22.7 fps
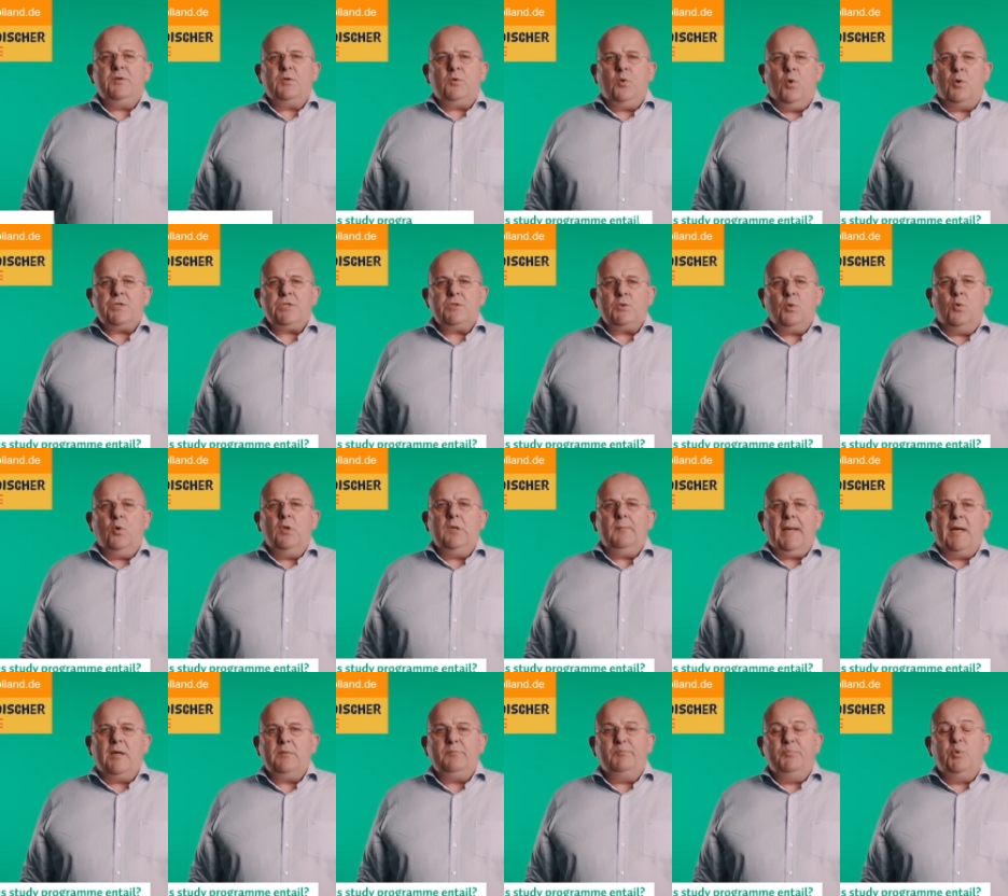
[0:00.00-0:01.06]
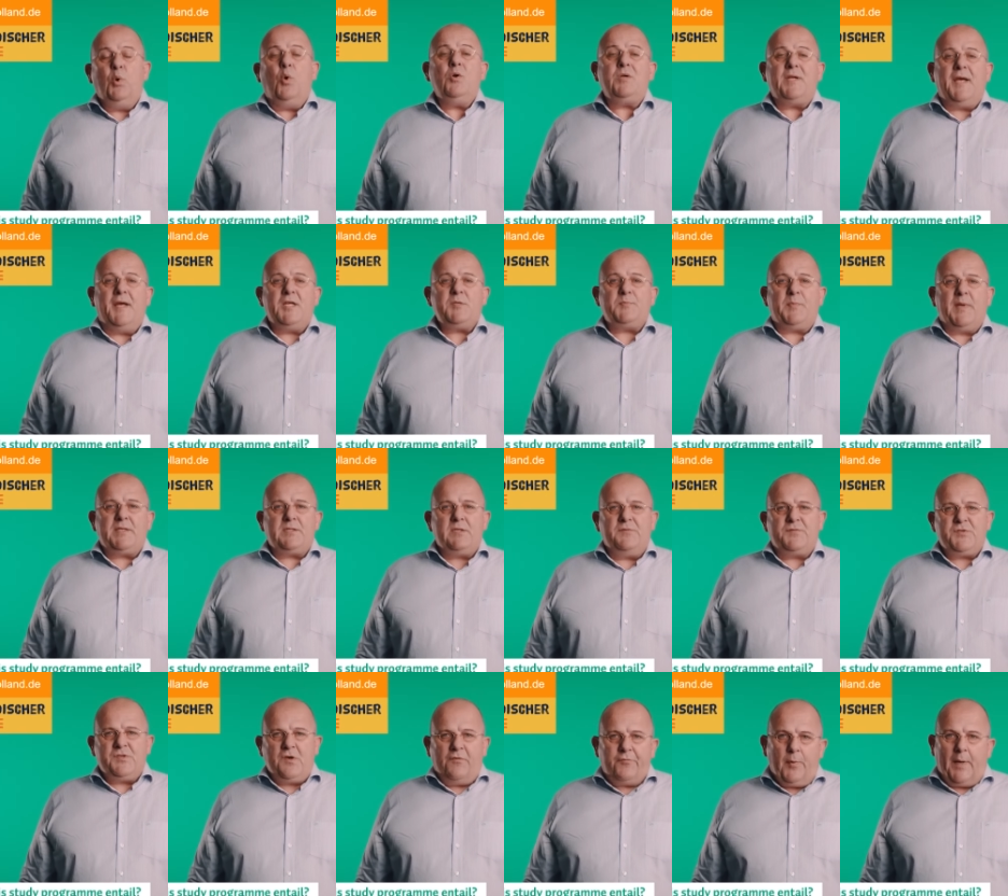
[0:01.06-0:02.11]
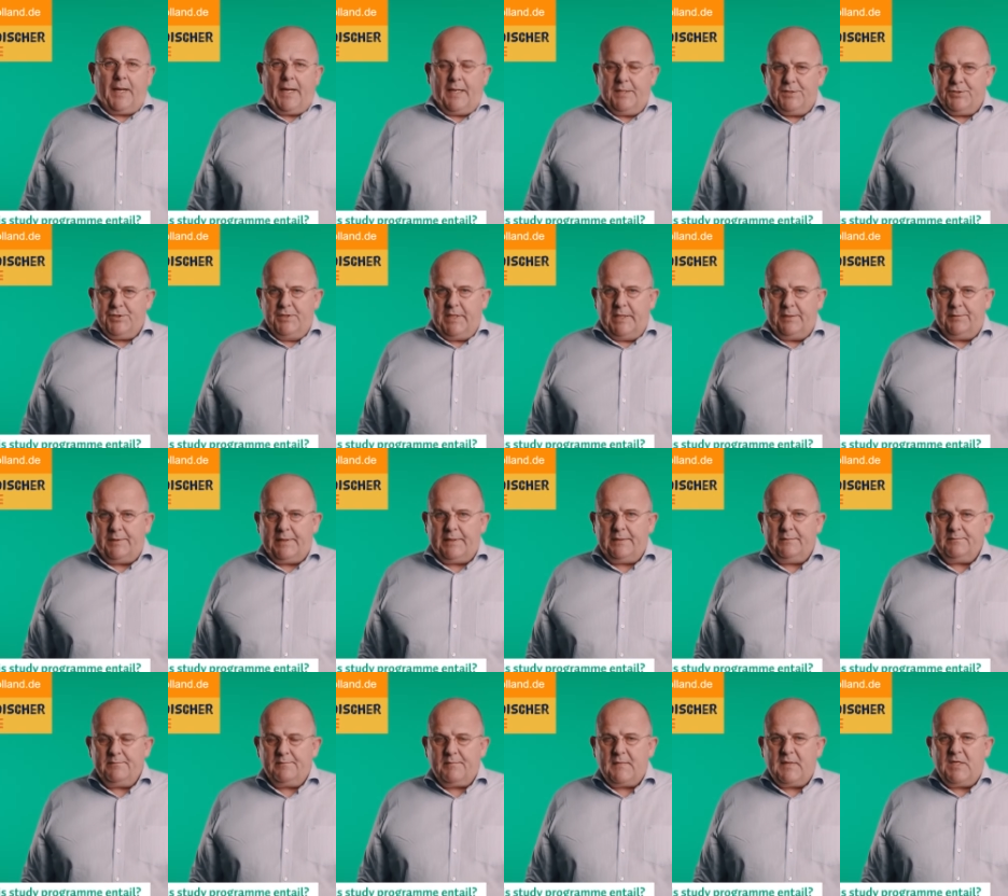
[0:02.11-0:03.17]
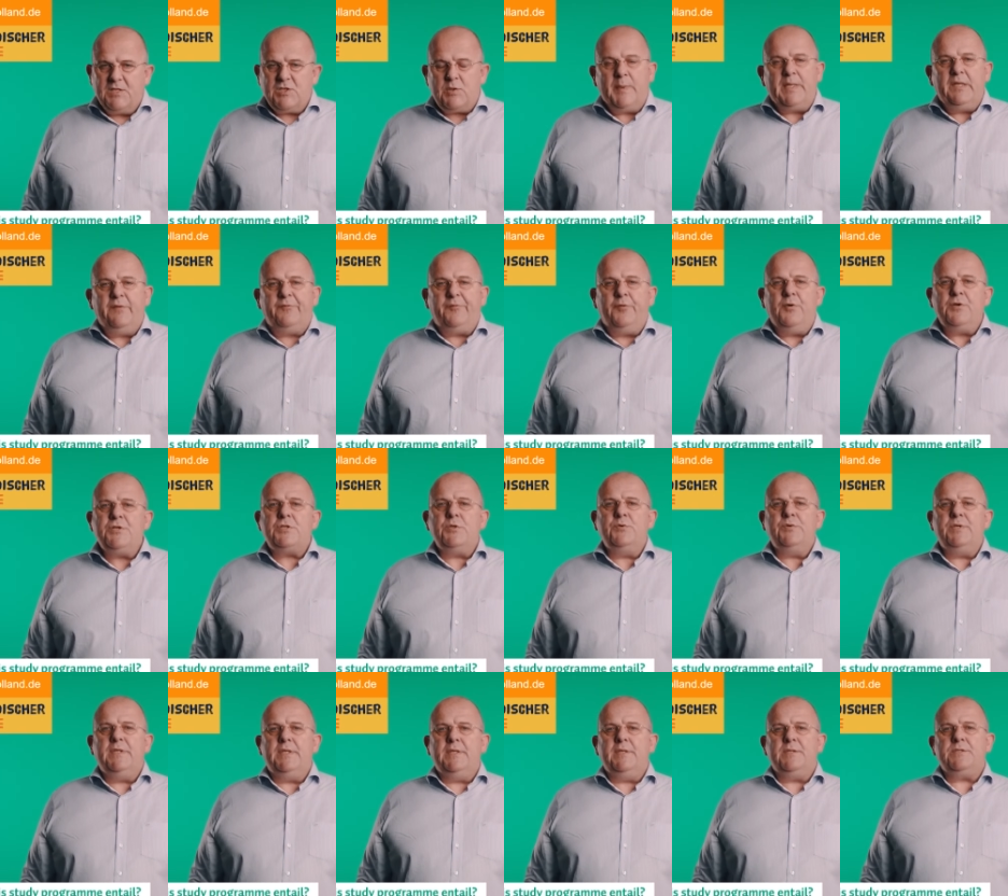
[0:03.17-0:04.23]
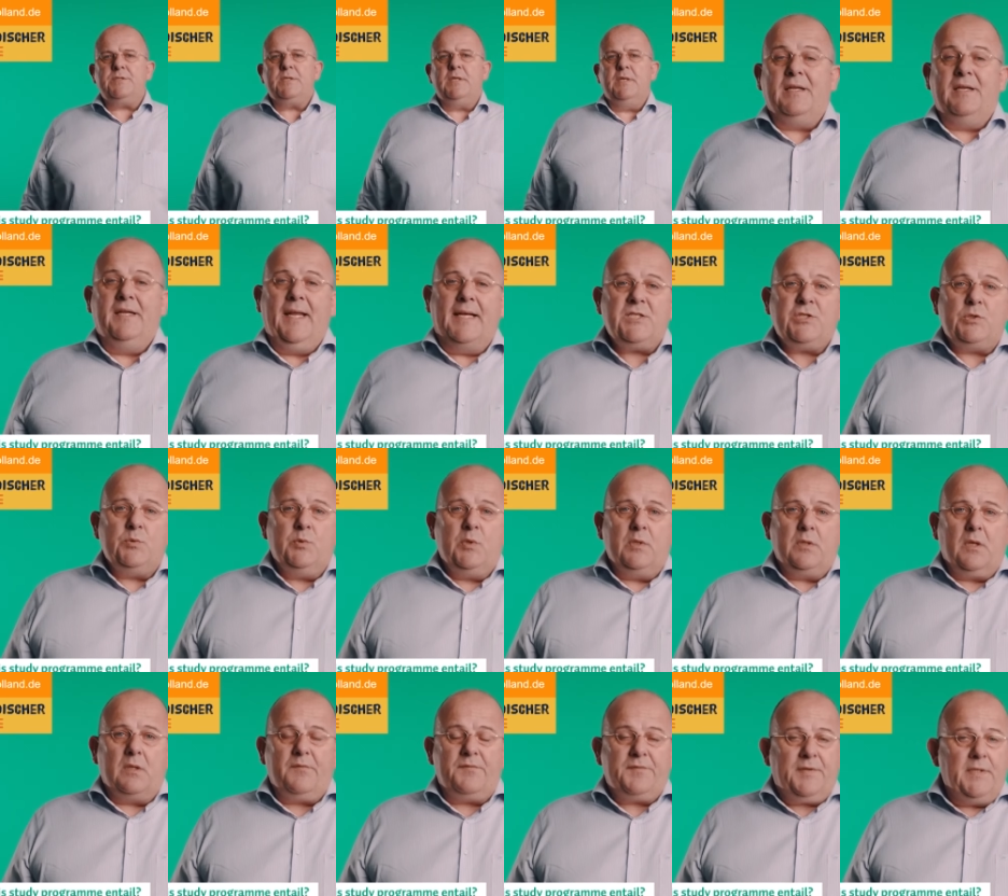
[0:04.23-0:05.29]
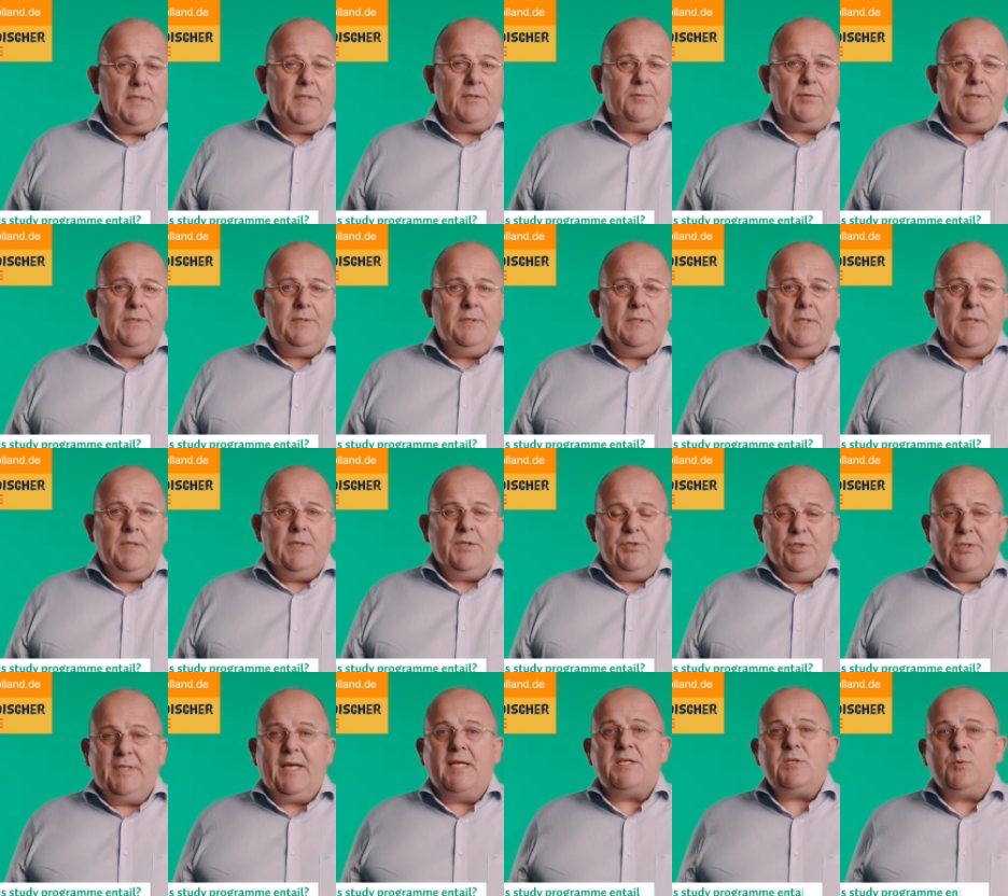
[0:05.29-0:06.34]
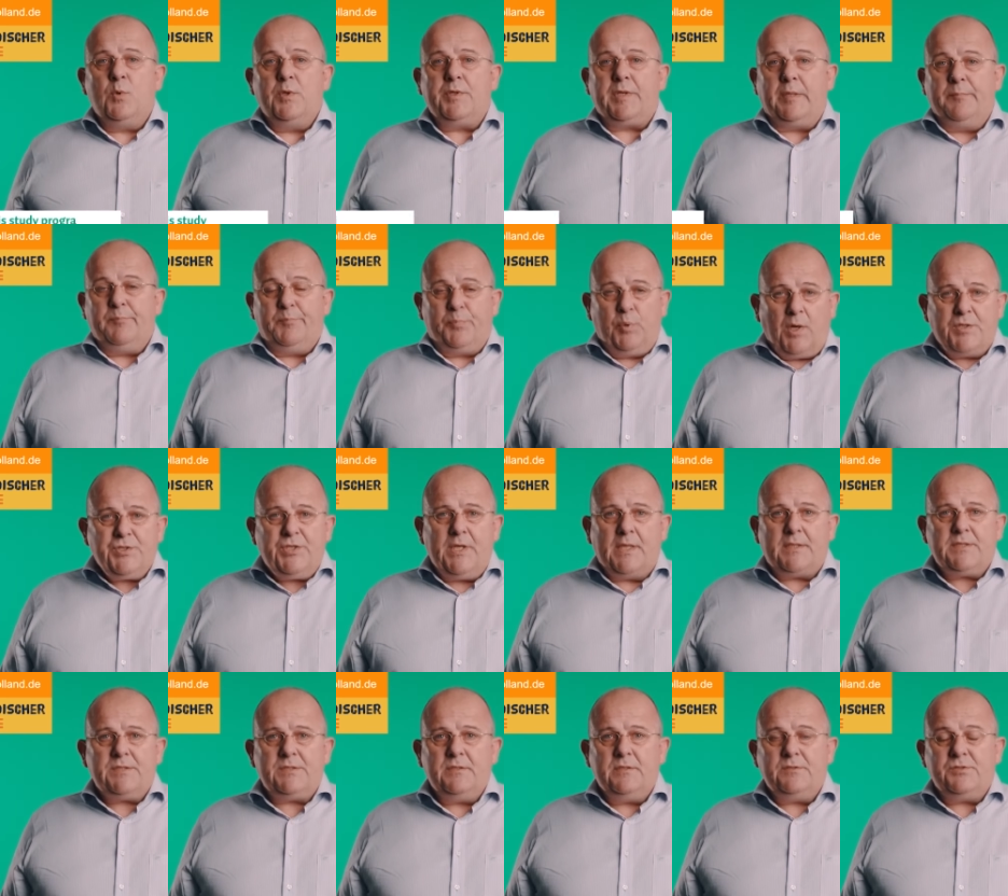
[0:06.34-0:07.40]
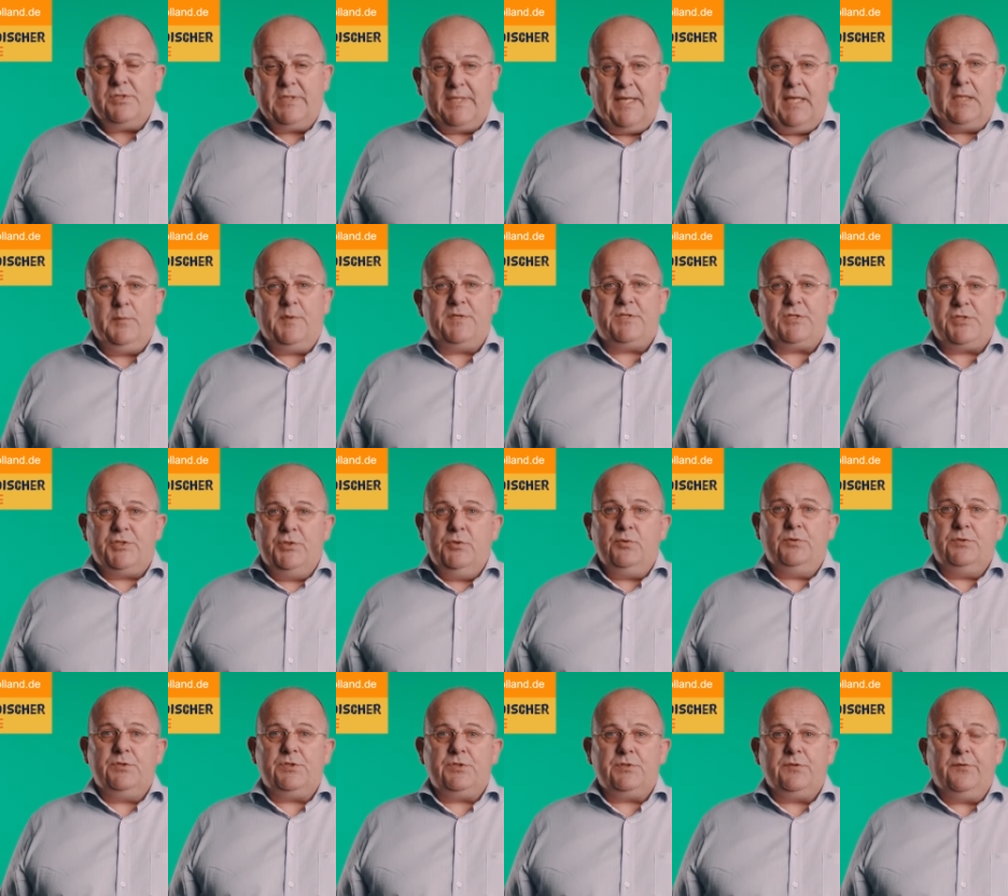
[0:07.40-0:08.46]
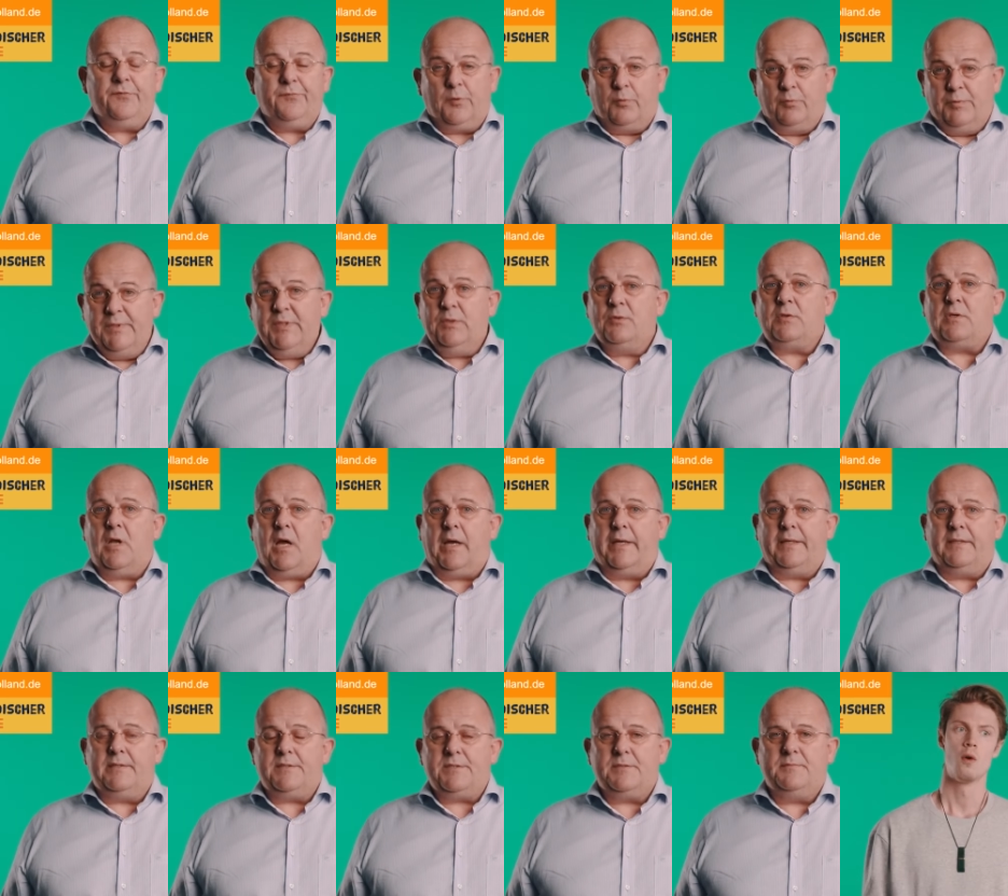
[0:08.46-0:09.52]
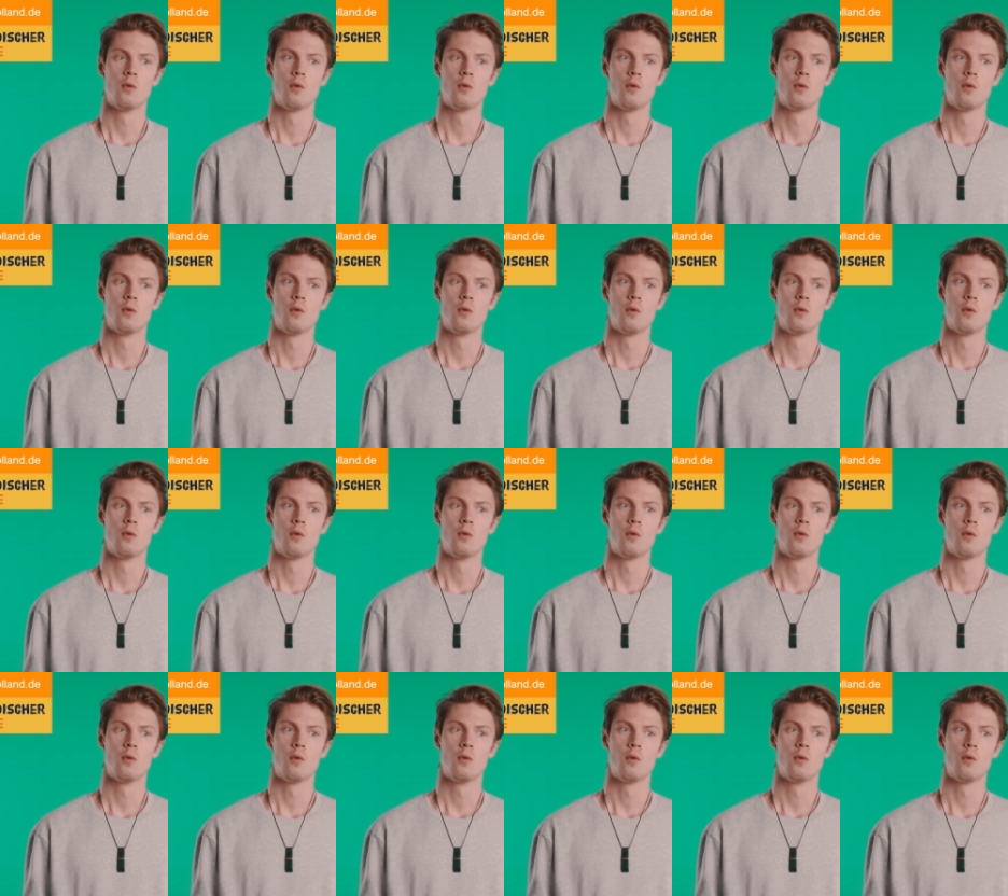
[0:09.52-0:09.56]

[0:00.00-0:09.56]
course is all about broad aspects of software engineering. So in the first two years, next to a lot of theory, you get to work in projects together with students for real clients.